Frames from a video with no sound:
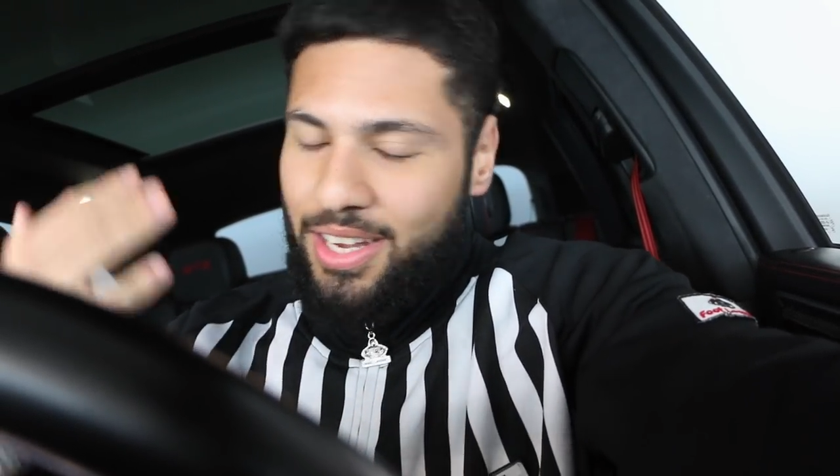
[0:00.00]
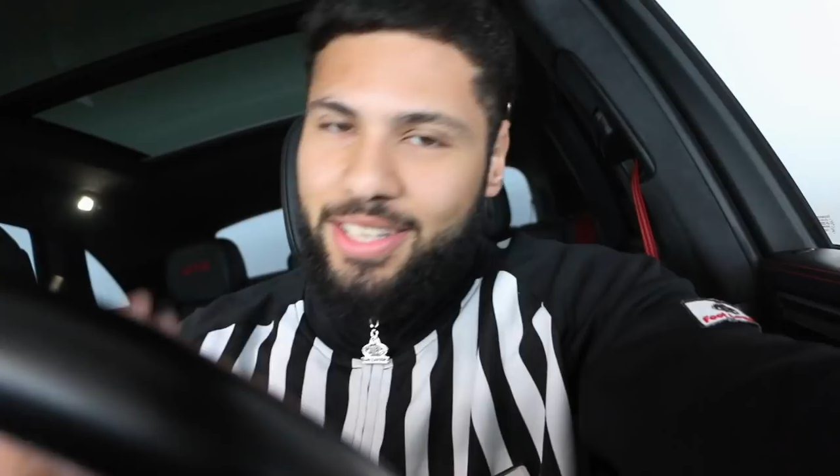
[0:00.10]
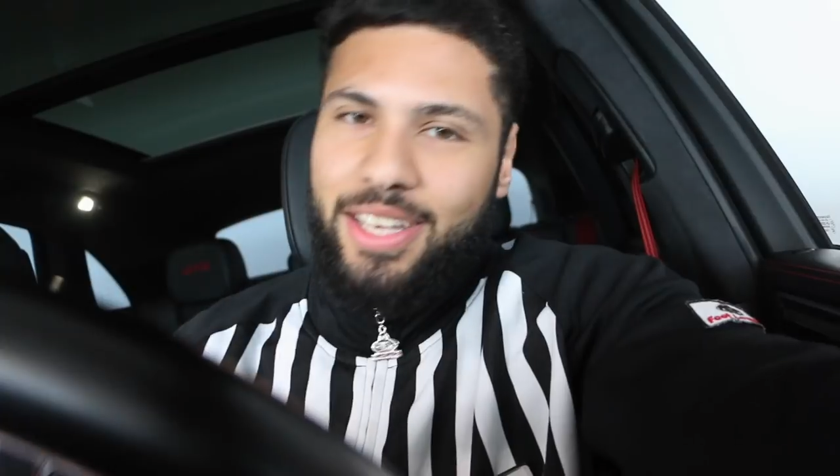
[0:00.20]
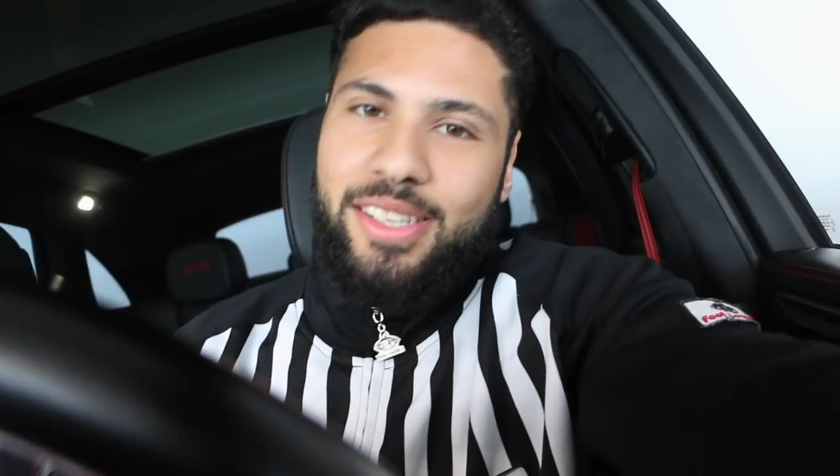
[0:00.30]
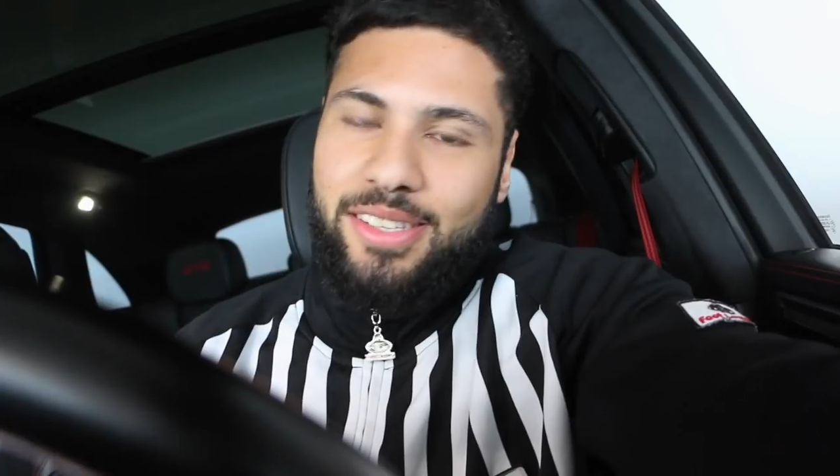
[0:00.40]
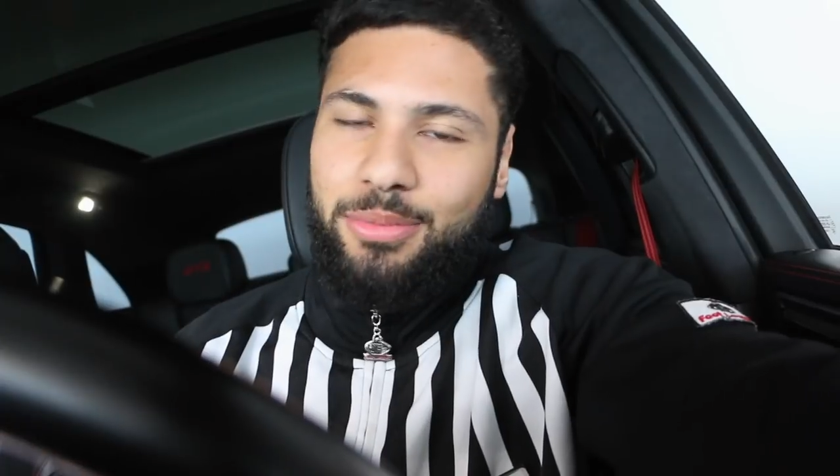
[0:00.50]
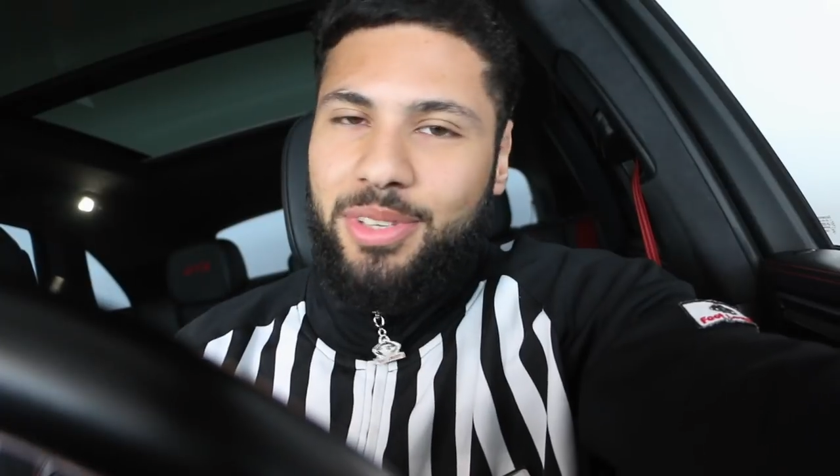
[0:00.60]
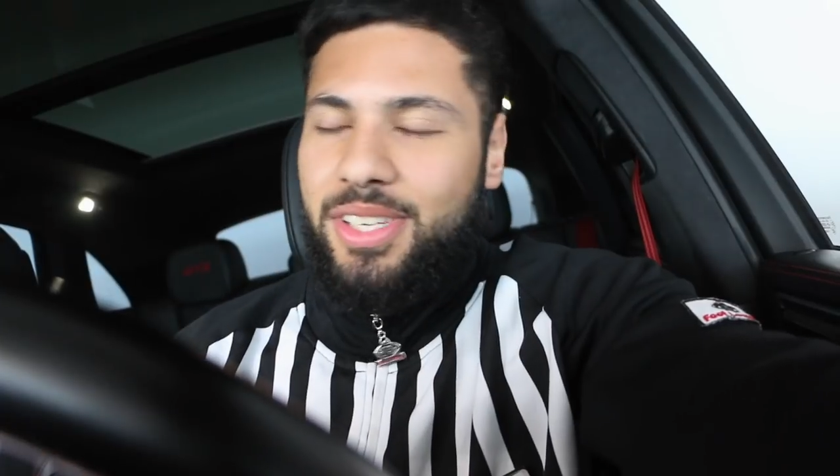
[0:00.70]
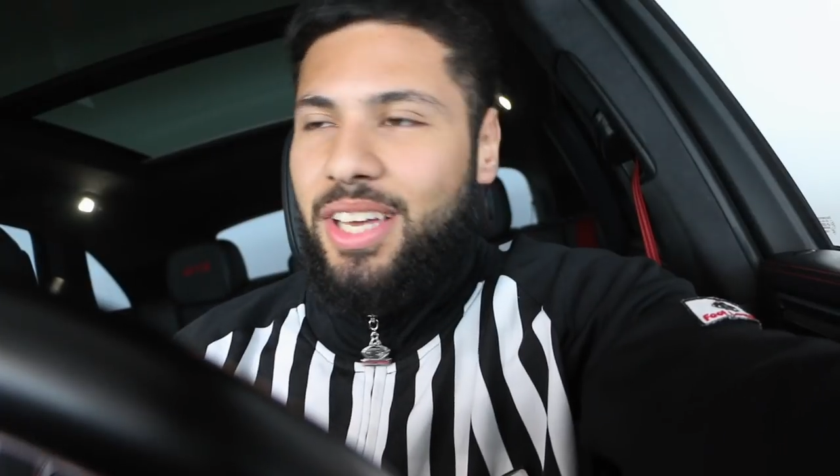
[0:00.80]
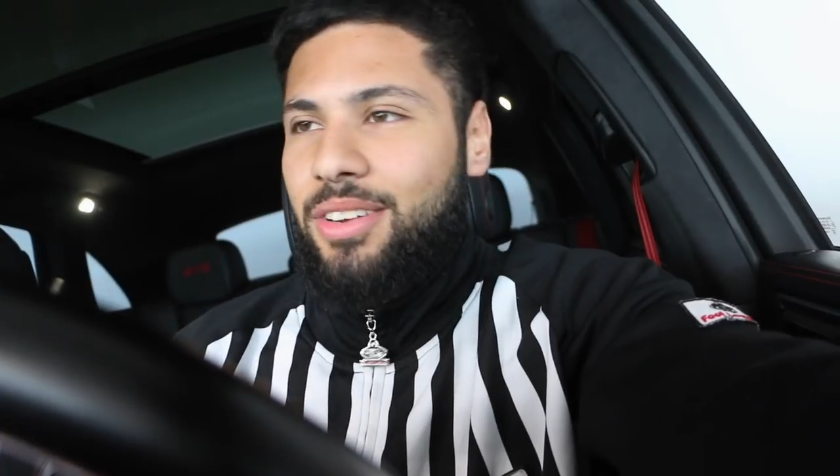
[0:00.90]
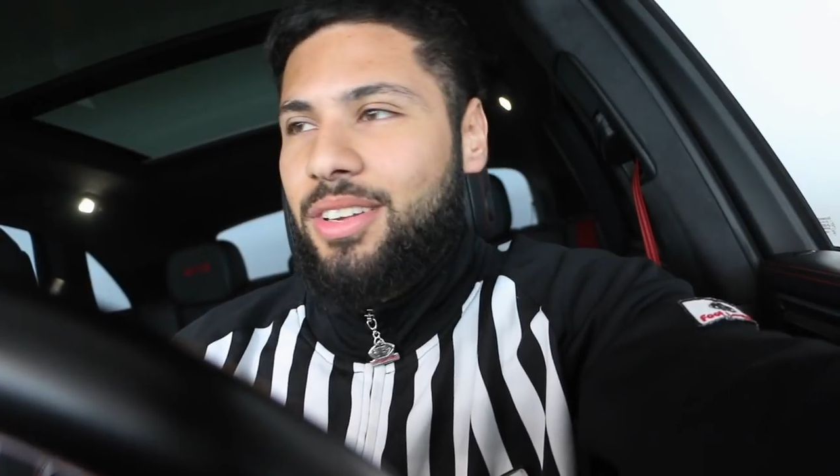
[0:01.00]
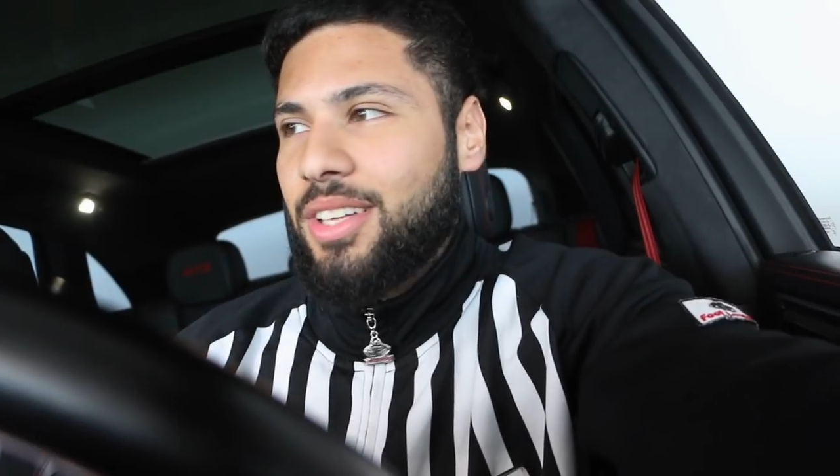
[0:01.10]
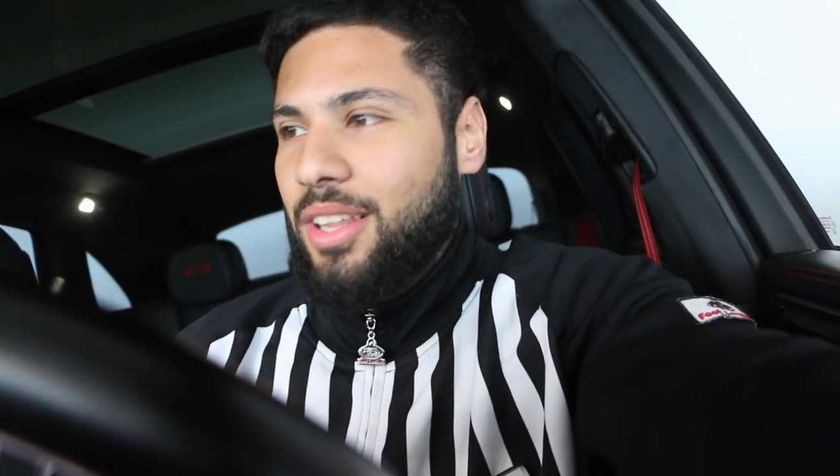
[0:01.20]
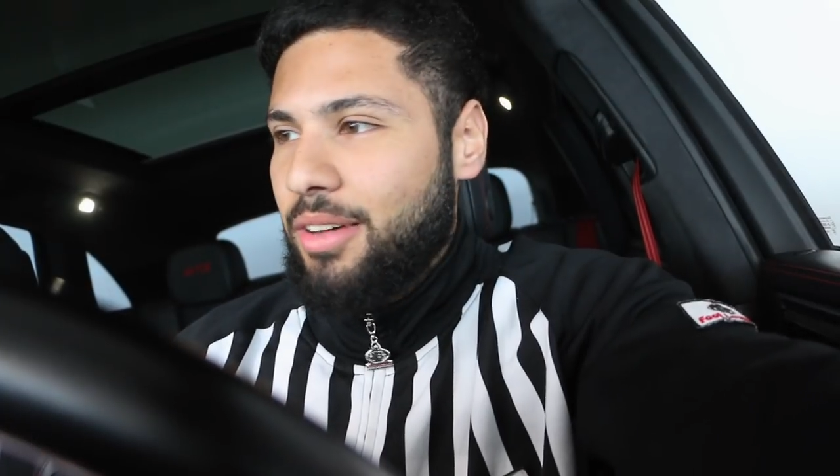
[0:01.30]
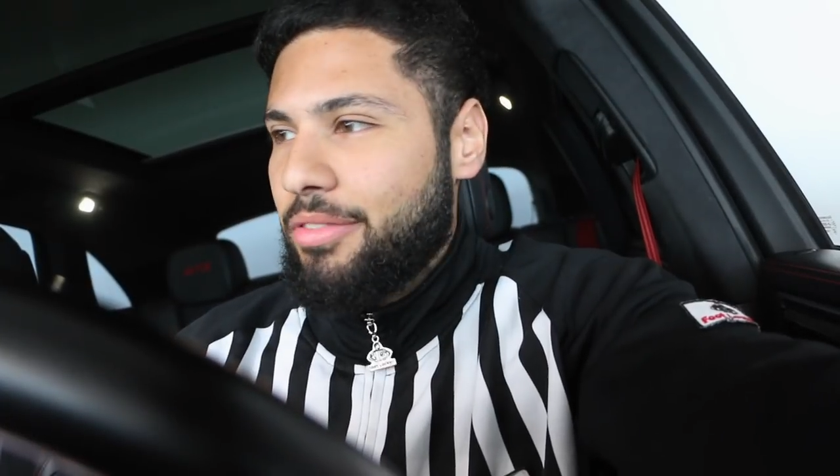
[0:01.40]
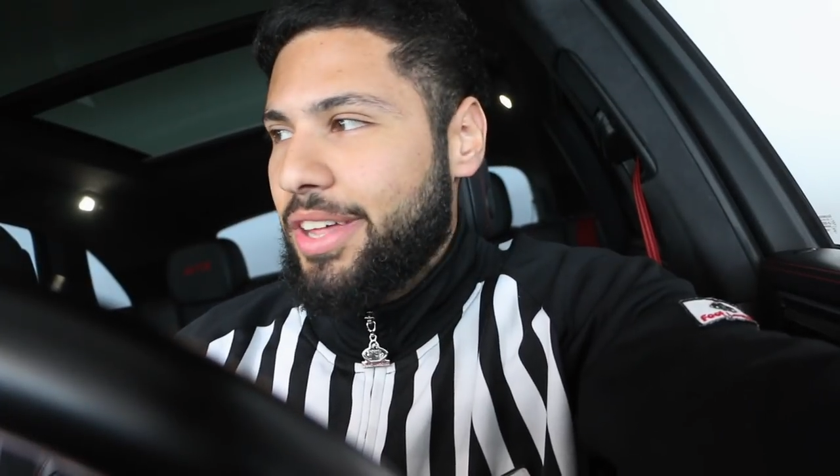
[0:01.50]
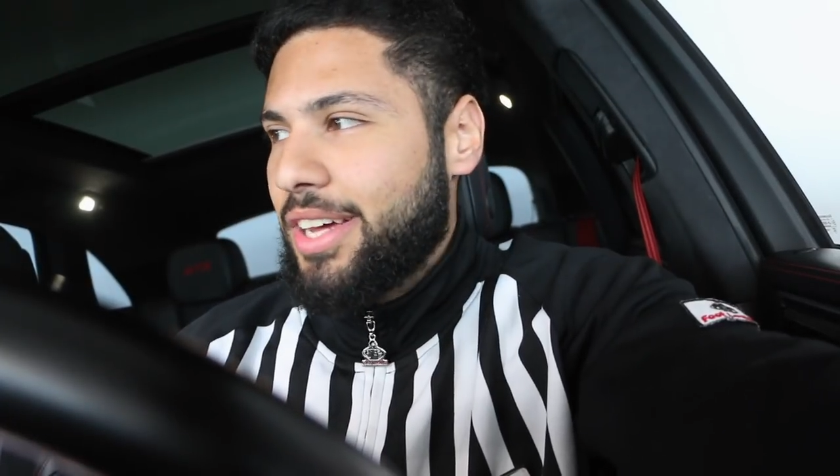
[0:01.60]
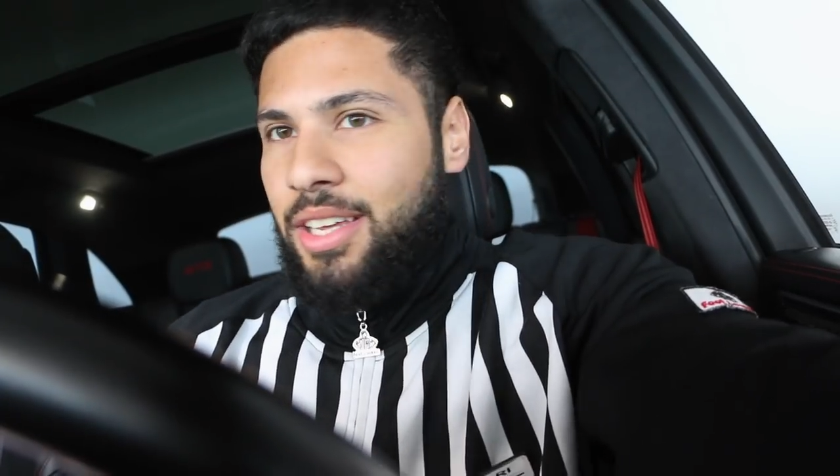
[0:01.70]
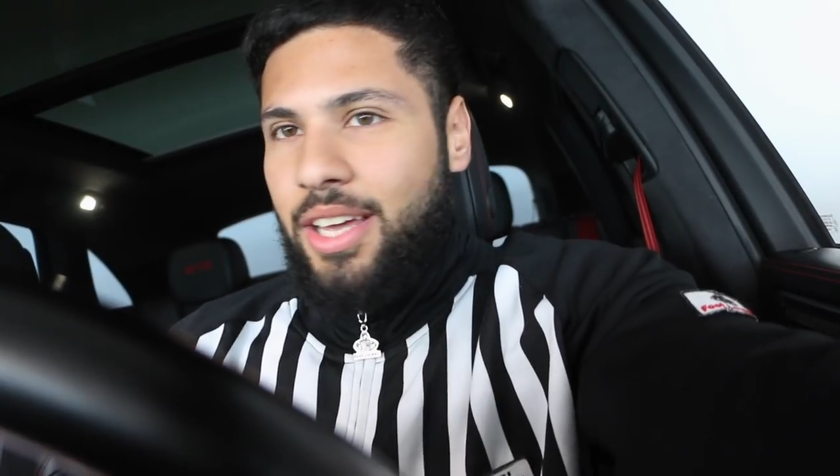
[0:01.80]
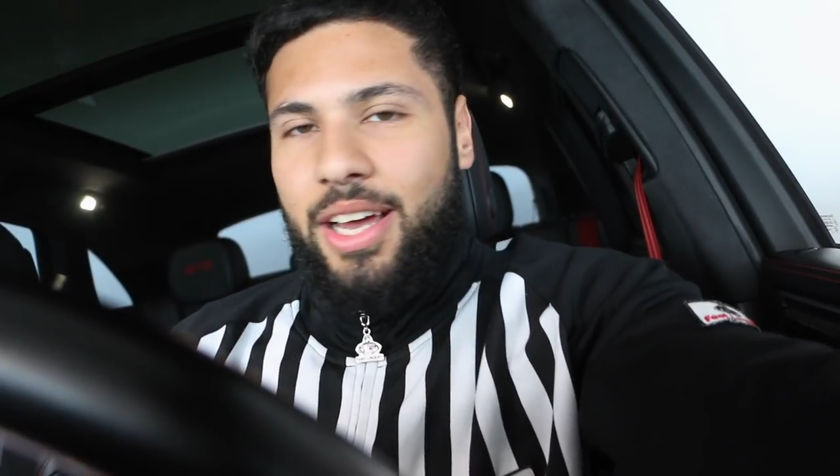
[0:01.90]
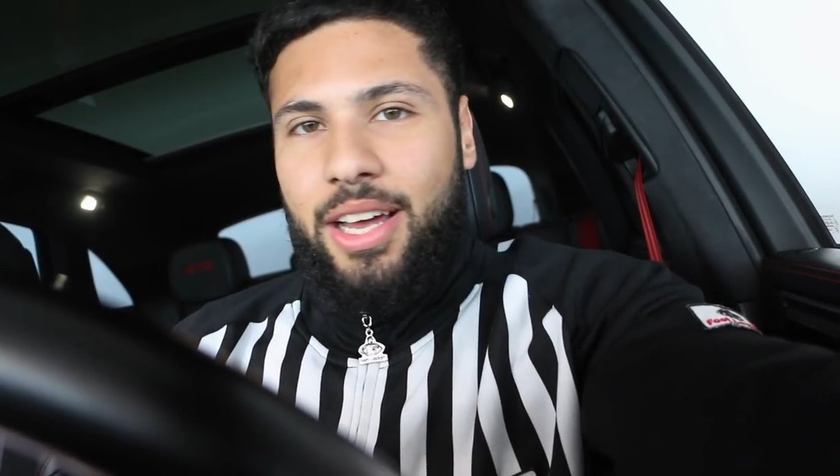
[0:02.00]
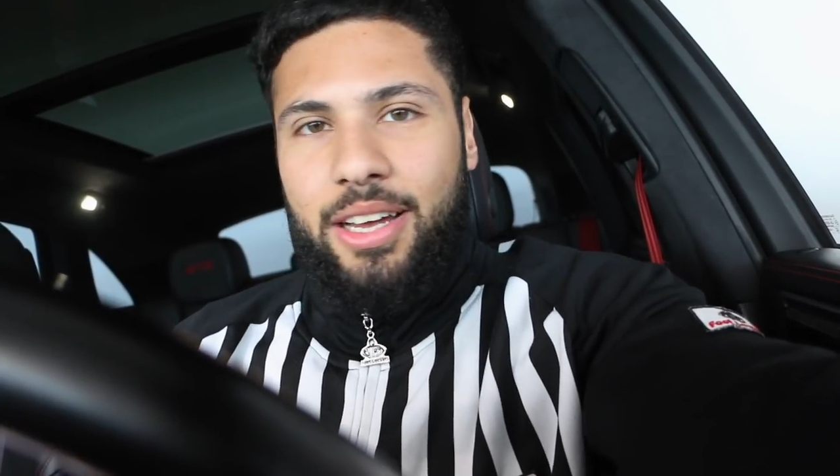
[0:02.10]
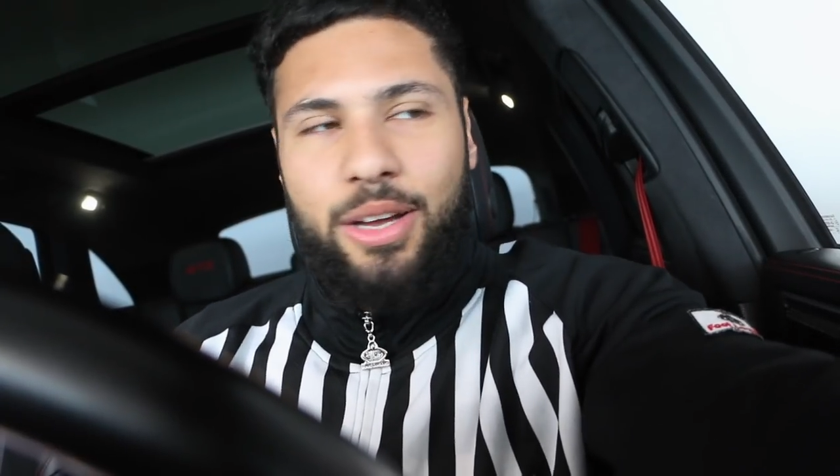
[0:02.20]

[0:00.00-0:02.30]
it has some design on it, I love that. Yeah,